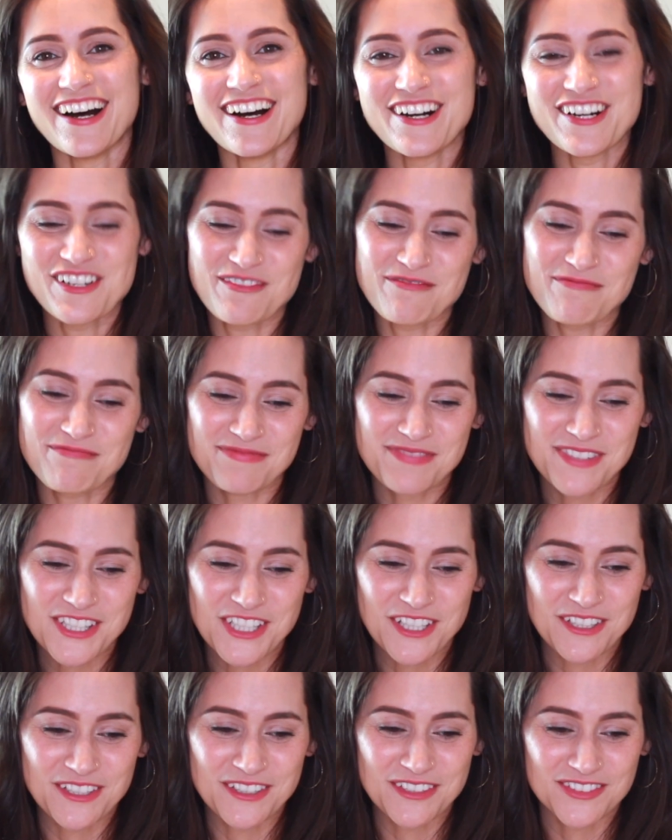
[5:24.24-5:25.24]
um,
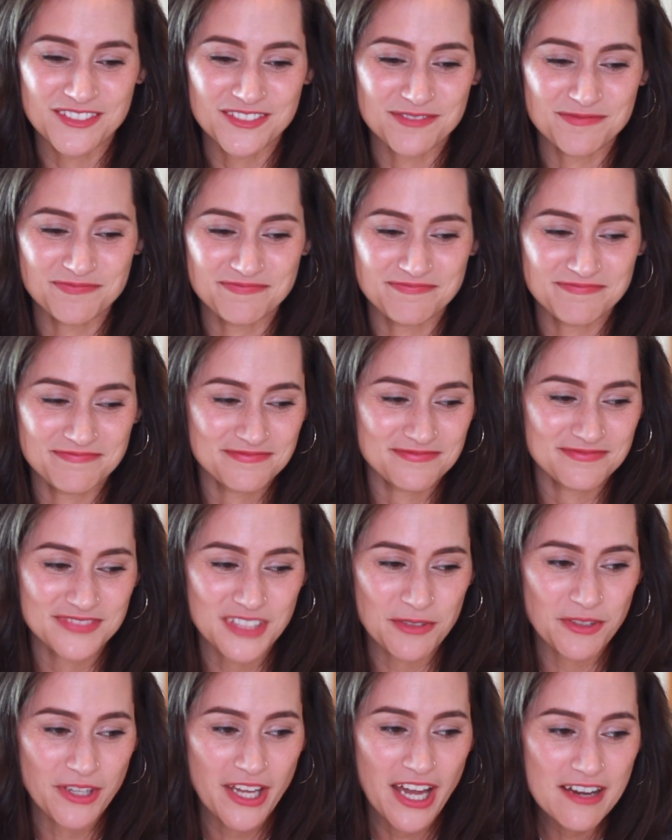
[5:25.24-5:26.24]
so,
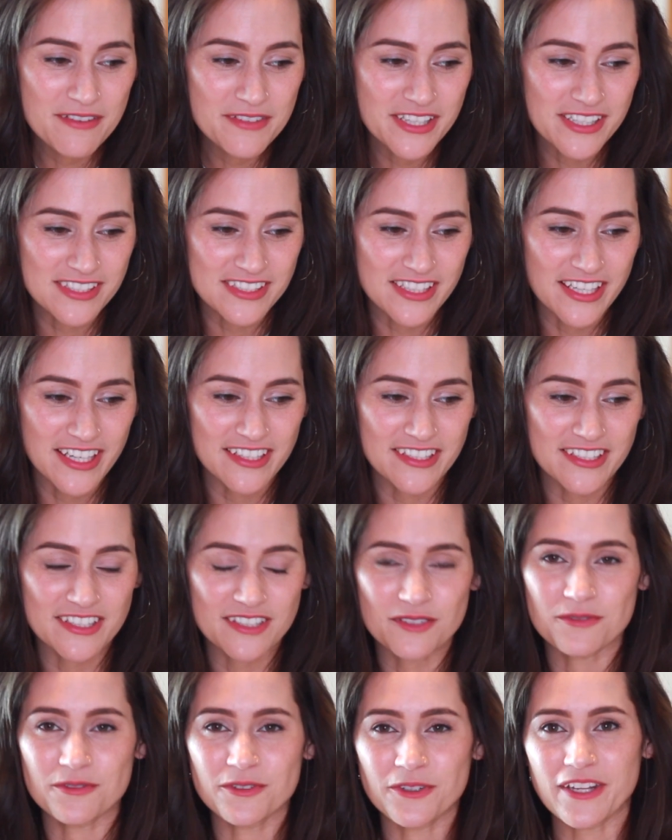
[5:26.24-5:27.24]
if you have anxiety,
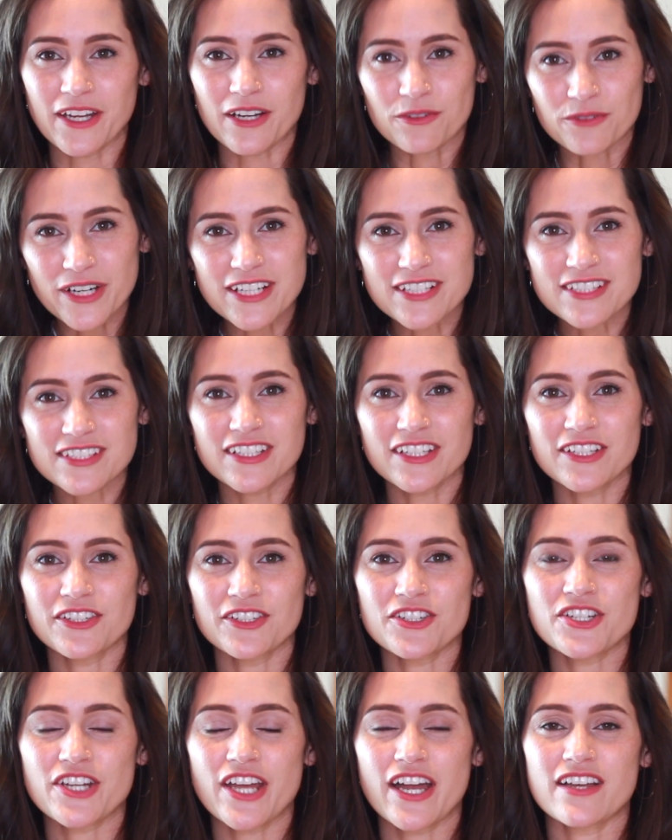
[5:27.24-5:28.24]
you feel that racing in
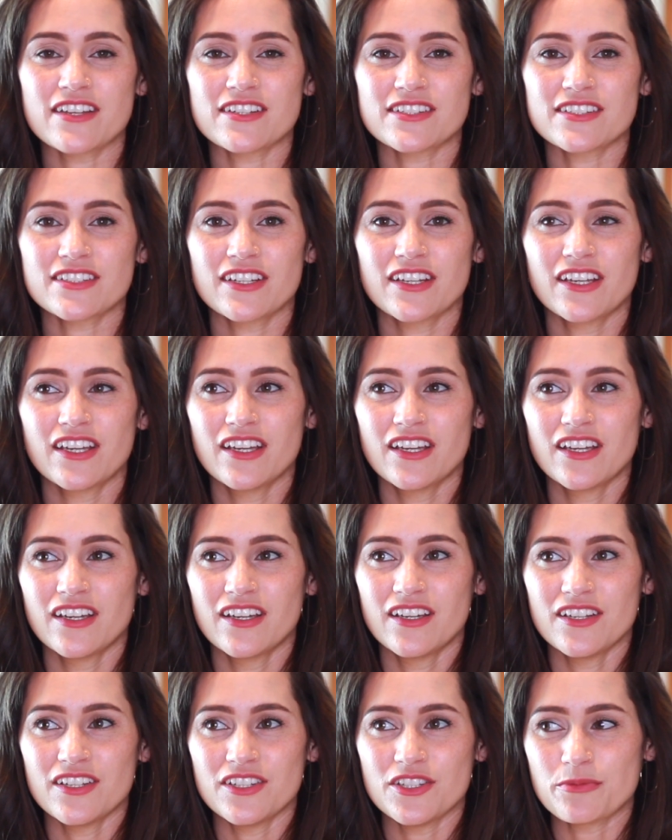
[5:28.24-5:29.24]
your chest,
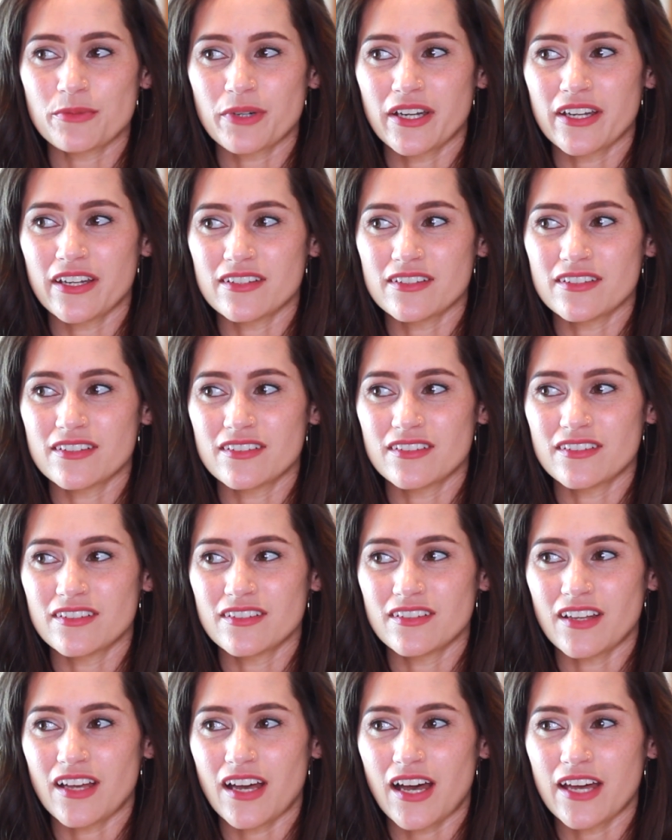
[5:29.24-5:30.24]
you might
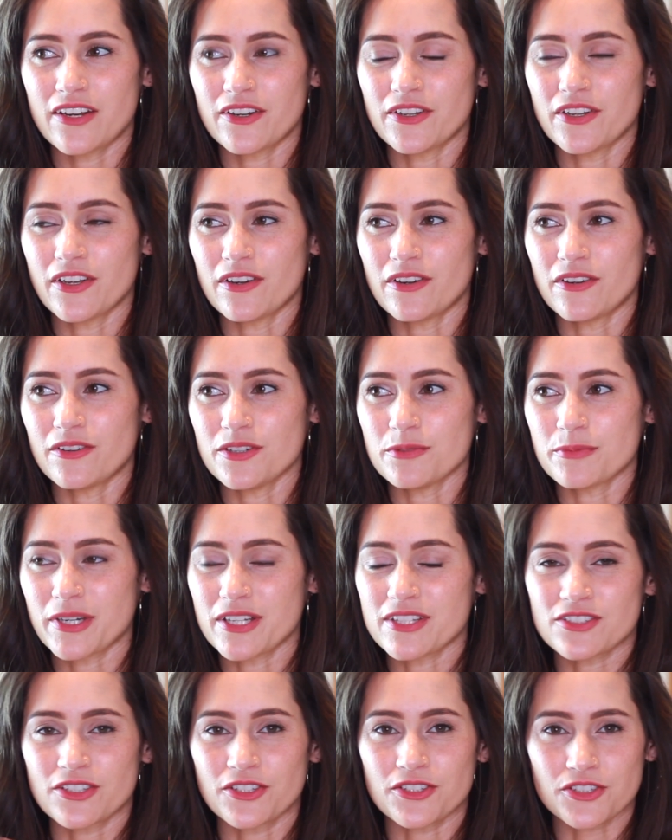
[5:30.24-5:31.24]
I don't know, you
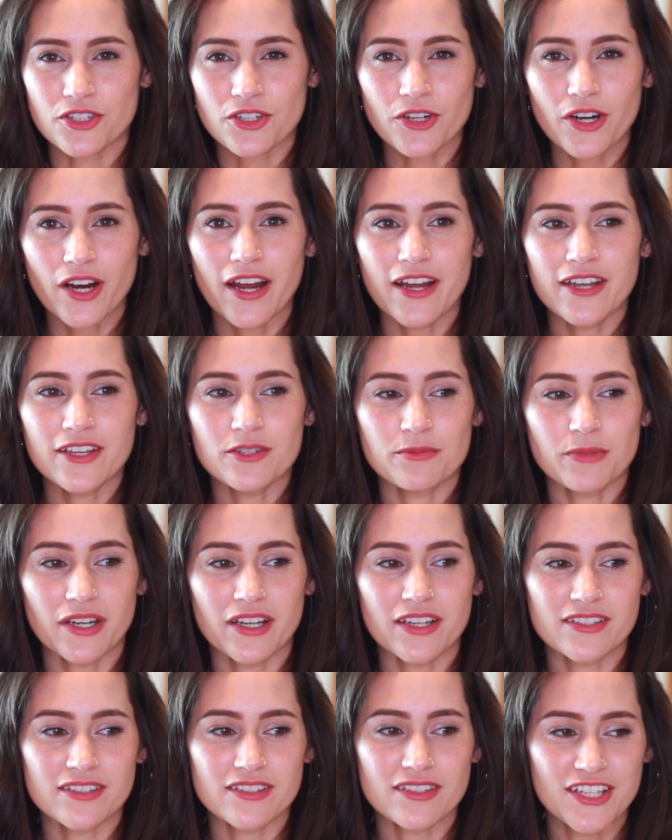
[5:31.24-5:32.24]
might start to cry, you
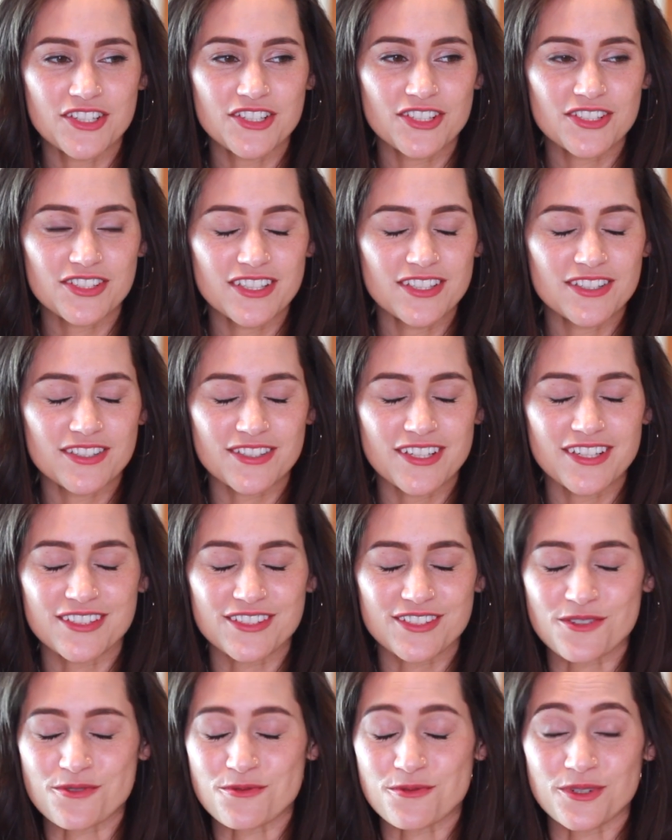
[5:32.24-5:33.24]
might, it just is,
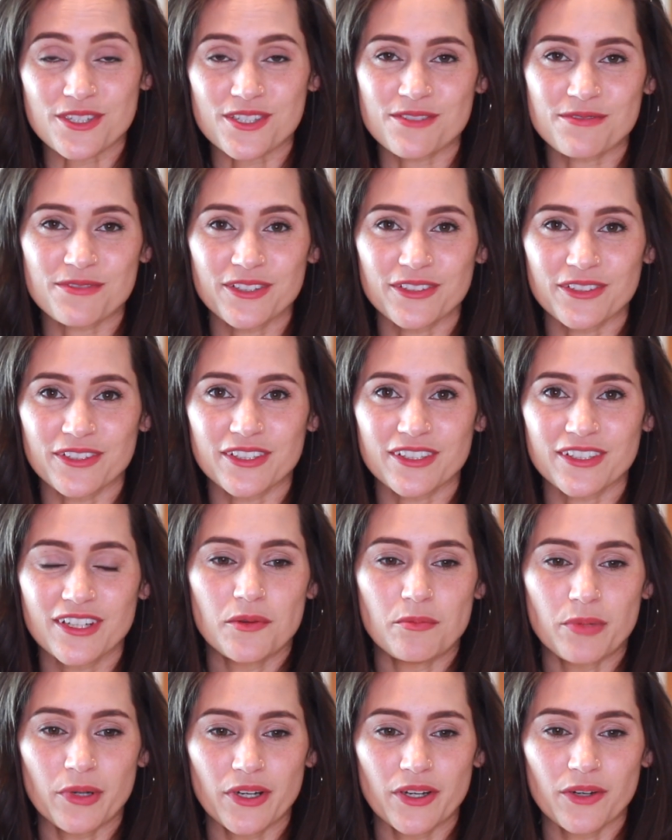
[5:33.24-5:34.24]
it's the worst feeling.
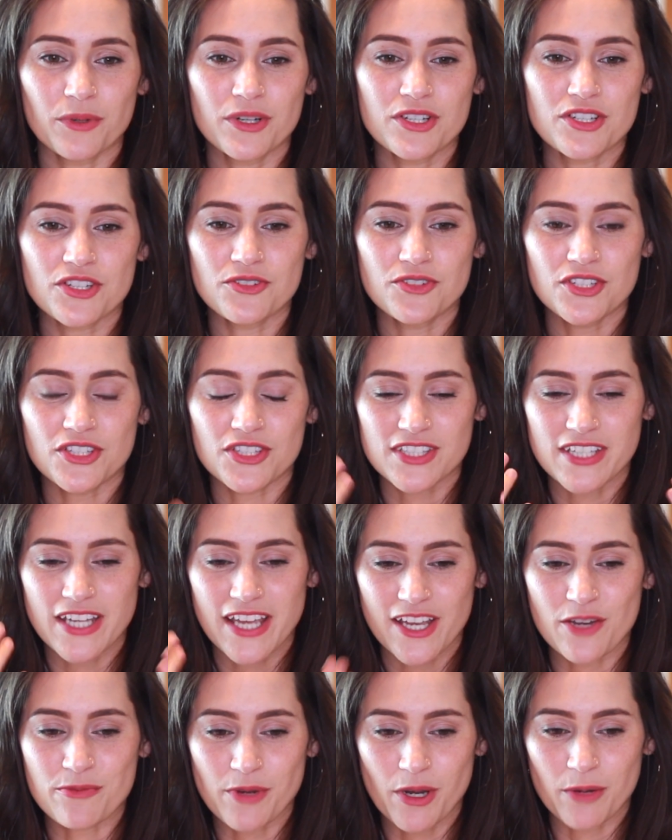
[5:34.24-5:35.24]
But once you just
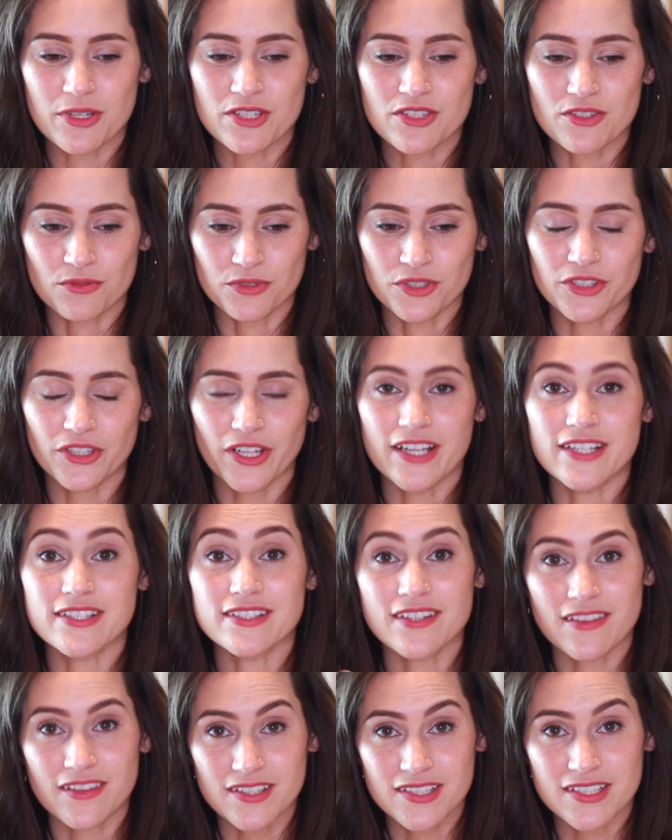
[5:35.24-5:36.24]
take a moment to
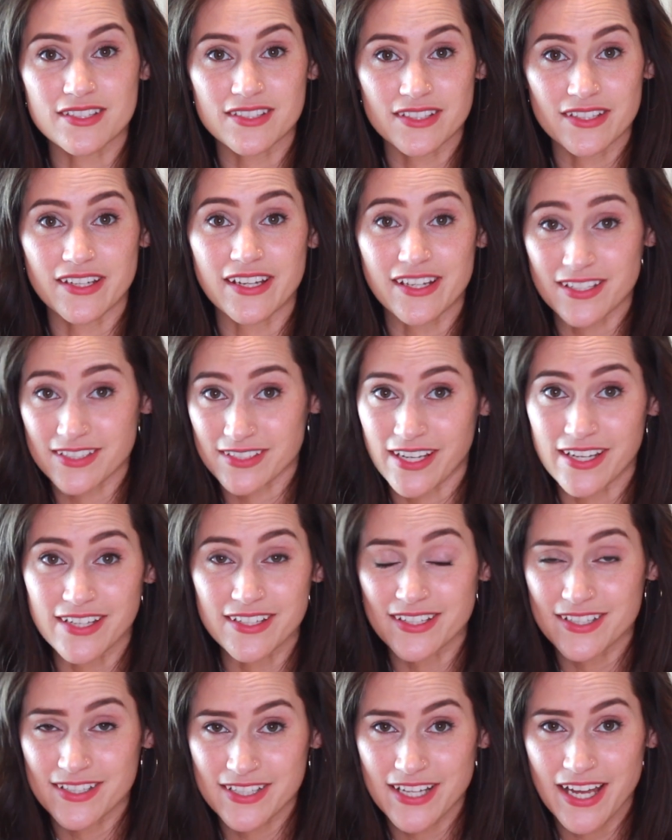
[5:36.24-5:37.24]
realize that this is an
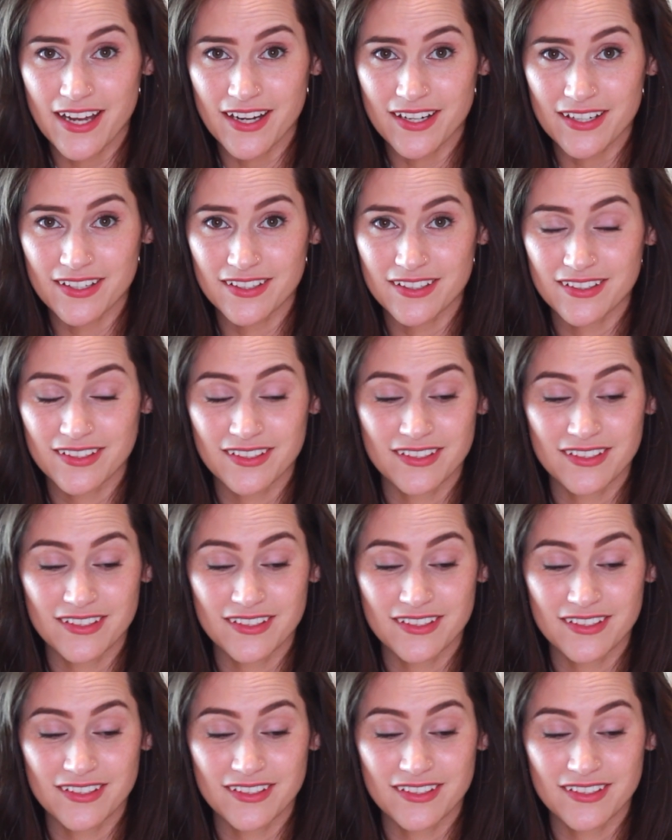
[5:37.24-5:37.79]
anxiety attack,